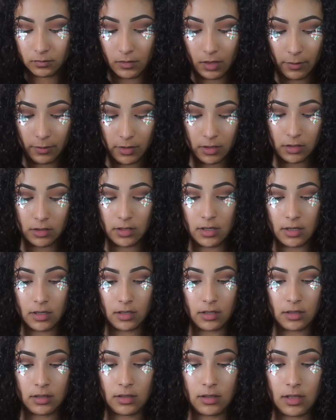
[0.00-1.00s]
I'm going to take
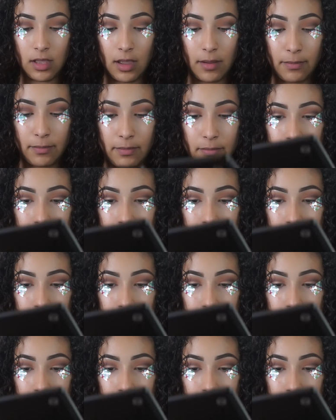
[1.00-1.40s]
that.